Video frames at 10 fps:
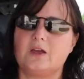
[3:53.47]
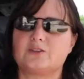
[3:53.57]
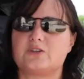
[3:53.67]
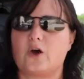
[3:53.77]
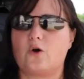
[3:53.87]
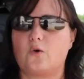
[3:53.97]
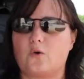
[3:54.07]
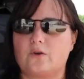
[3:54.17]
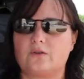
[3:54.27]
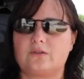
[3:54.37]
So
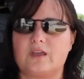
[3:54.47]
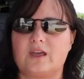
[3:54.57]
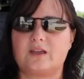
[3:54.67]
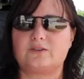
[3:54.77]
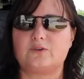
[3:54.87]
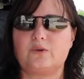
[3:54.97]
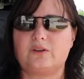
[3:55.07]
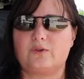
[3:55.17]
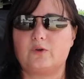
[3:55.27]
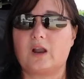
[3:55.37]
they do
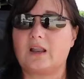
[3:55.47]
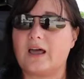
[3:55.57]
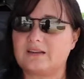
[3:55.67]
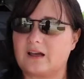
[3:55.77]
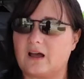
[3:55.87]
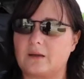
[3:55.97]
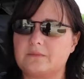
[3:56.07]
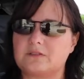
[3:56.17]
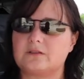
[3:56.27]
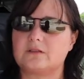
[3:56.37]
interview, and a lot of
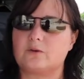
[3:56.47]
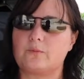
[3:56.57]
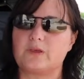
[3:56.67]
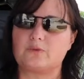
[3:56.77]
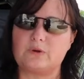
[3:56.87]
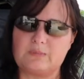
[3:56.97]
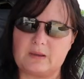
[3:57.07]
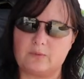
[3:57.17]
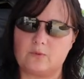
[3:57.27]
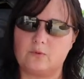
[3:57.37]
times there will be three
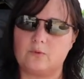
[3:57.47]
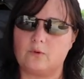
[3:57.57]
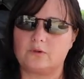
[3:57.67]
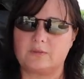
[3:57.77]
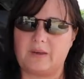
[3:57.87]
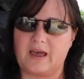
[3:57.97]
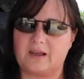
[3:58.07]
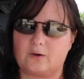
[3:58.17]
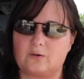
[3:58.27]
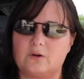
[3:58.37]
people on the
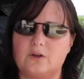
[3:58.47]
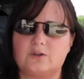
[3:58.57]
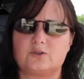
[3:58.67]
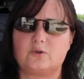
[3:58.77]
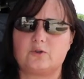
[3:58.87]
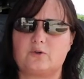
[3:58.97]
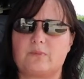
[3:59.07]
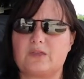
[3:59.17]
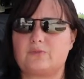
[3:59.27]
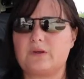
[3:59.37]
panel. So there will
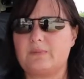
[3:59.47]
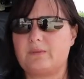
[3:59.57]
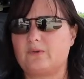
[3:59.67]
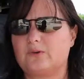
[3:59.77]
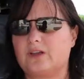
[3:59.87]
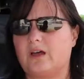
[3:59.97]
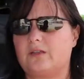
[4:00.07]
be three people on the